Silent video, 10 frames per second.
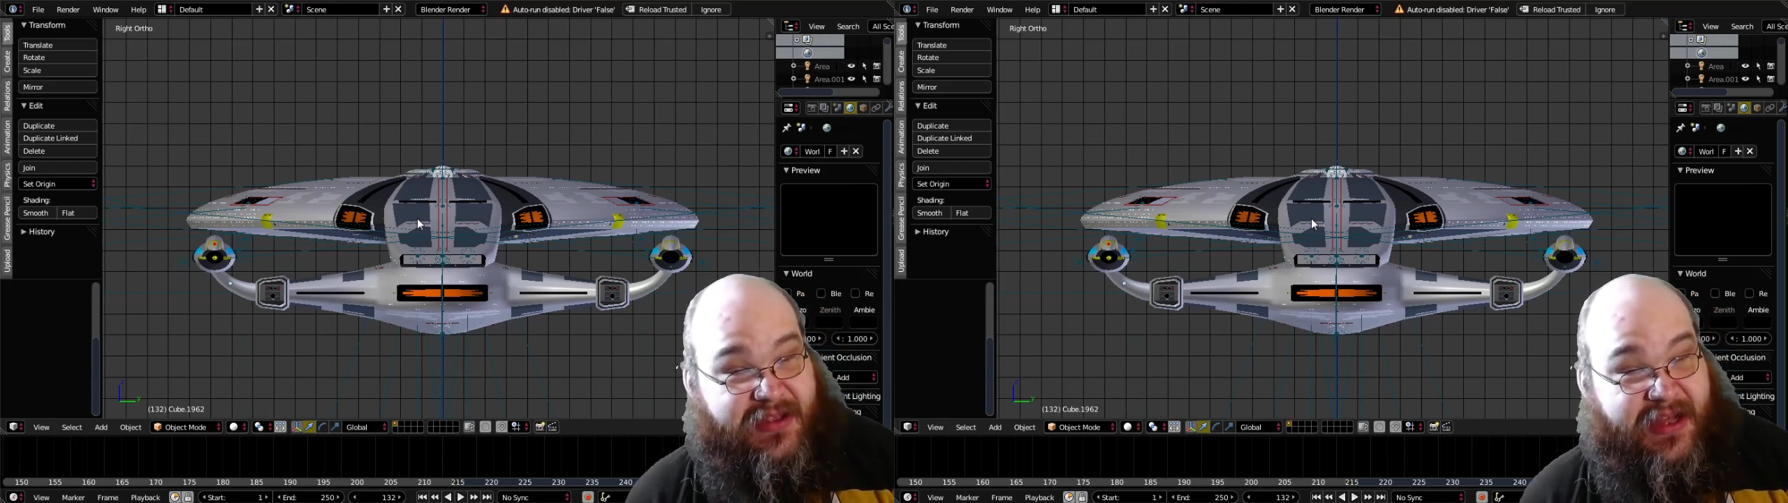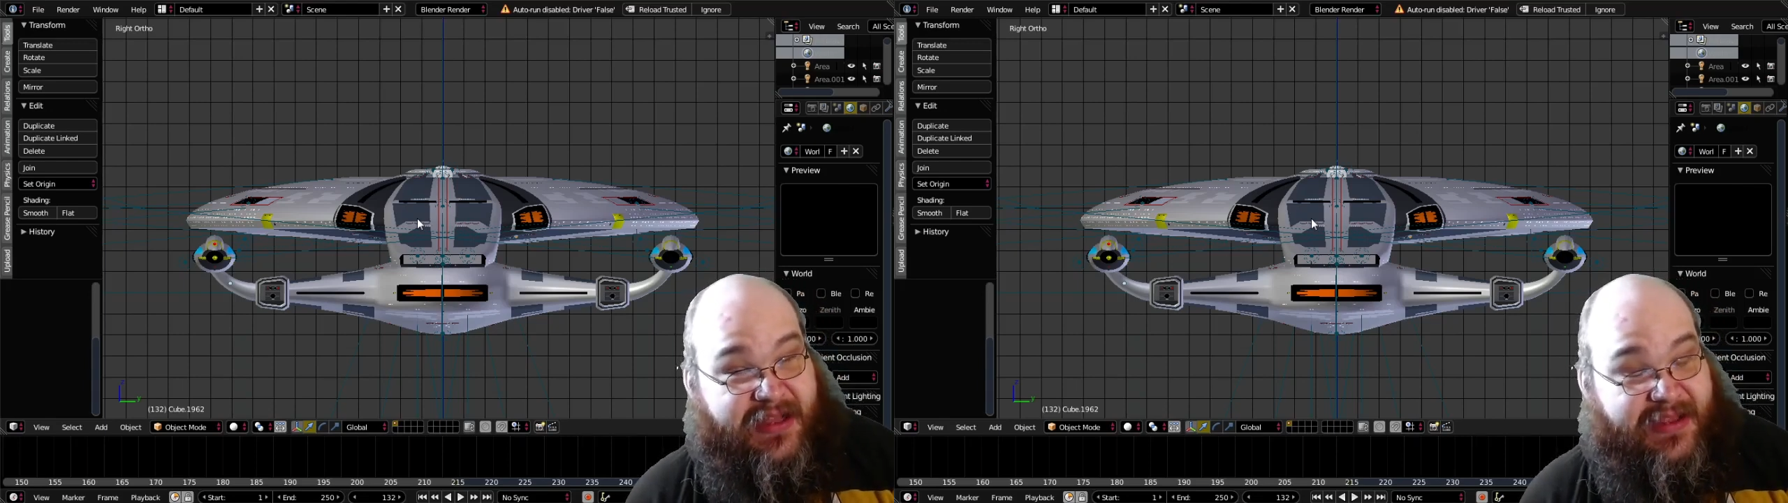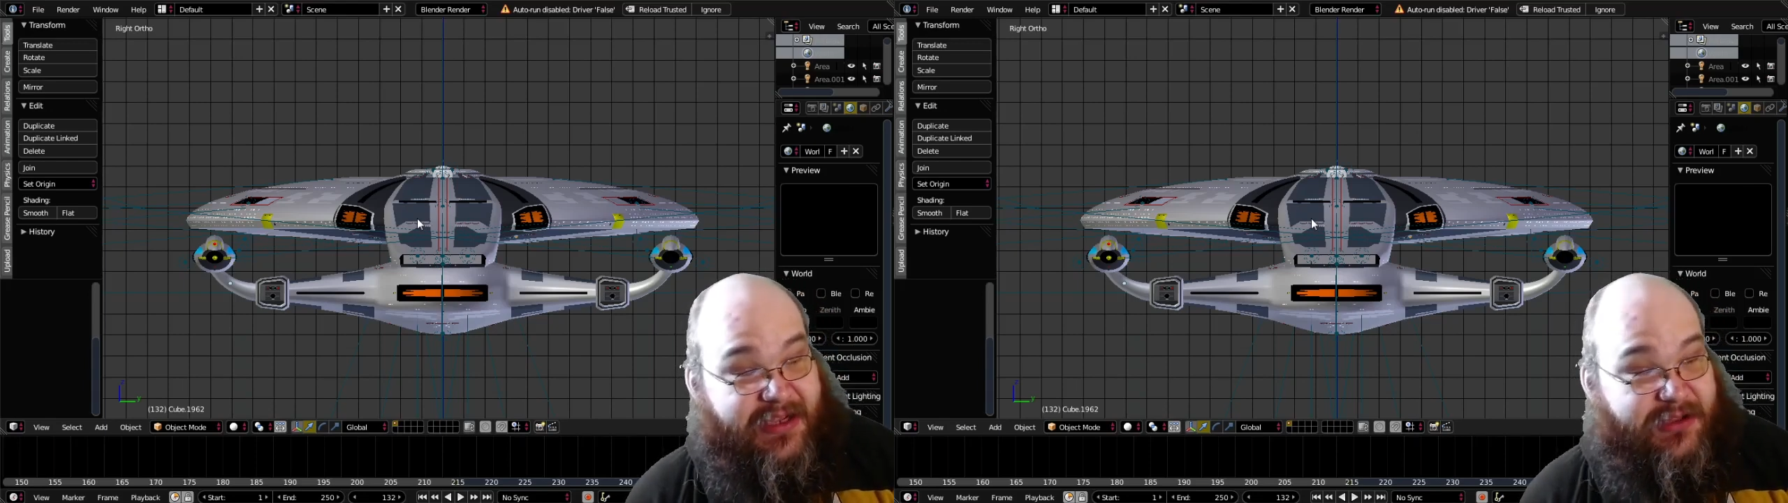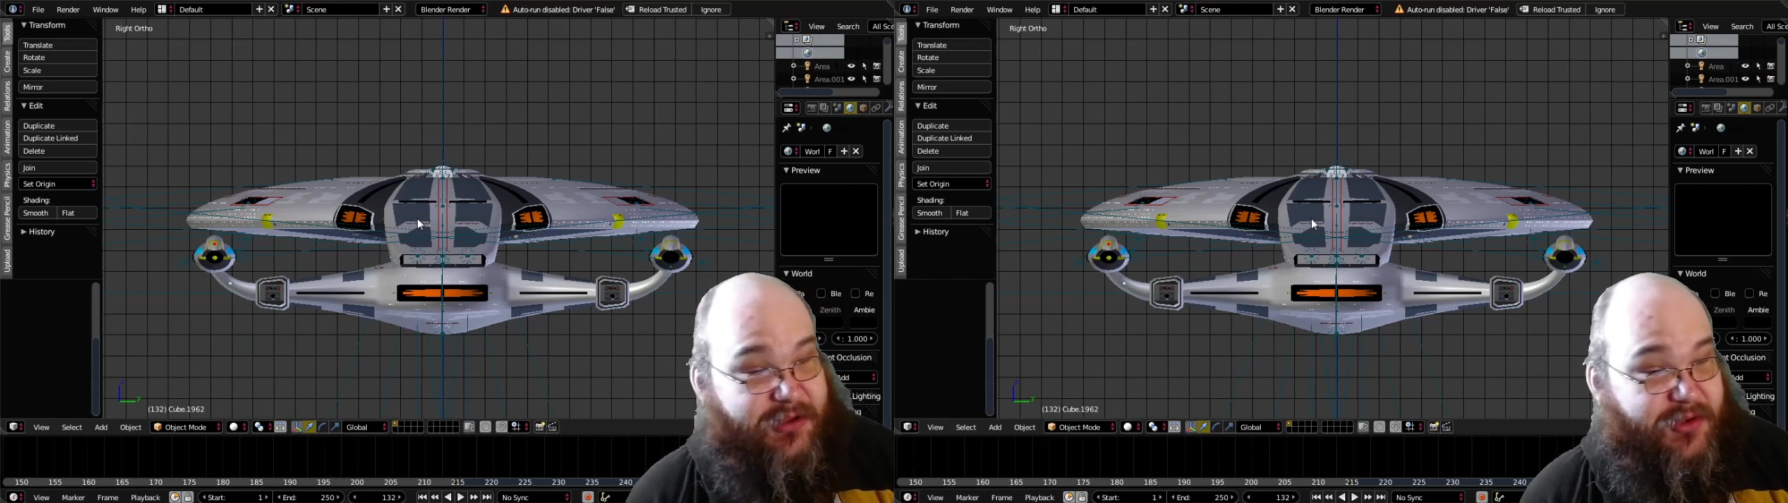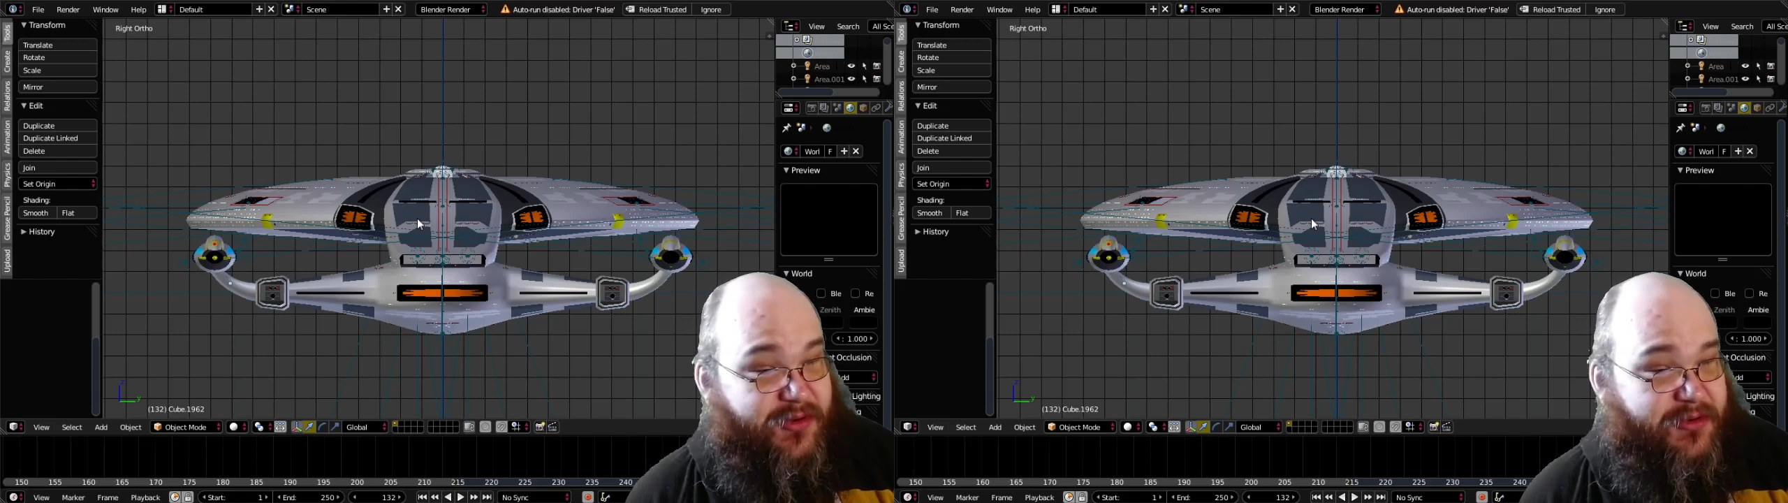that I think look
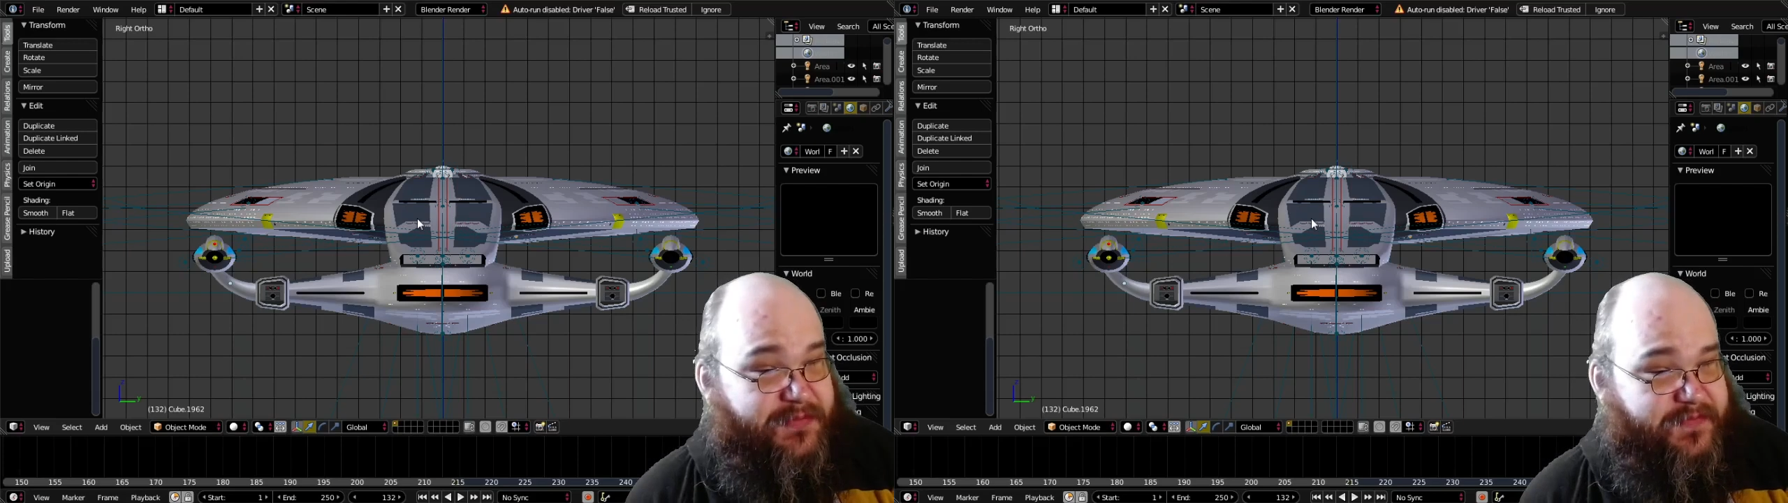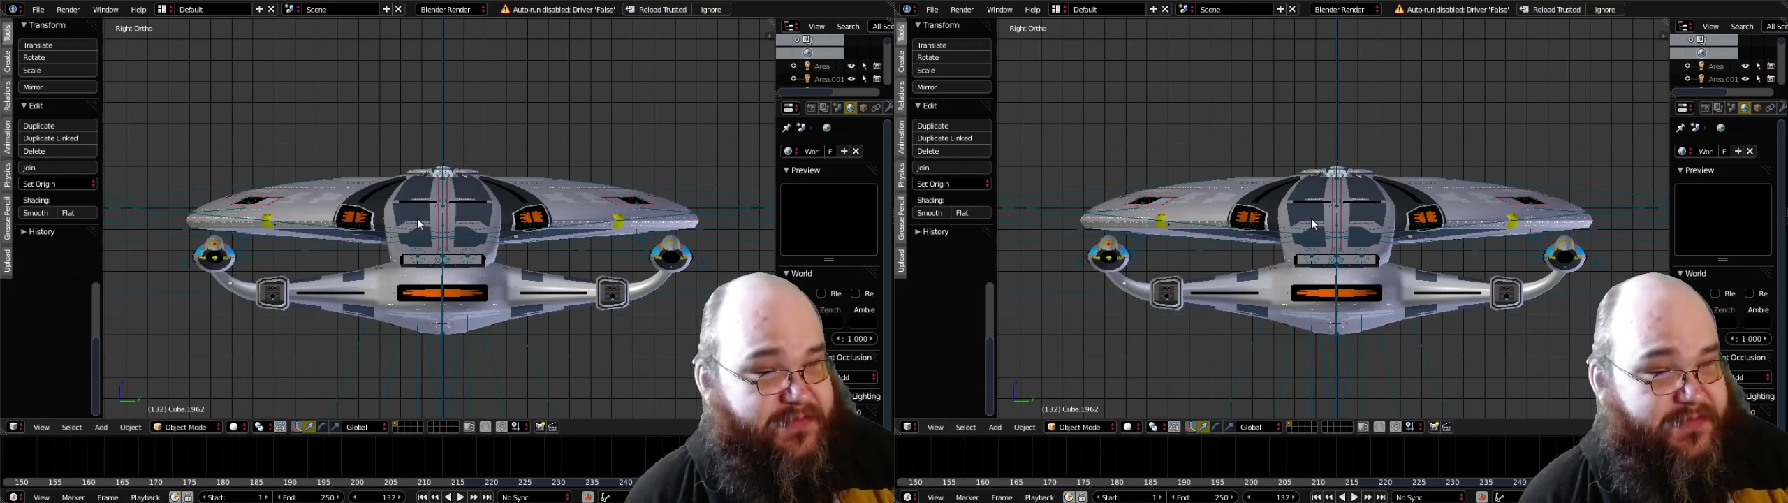cool.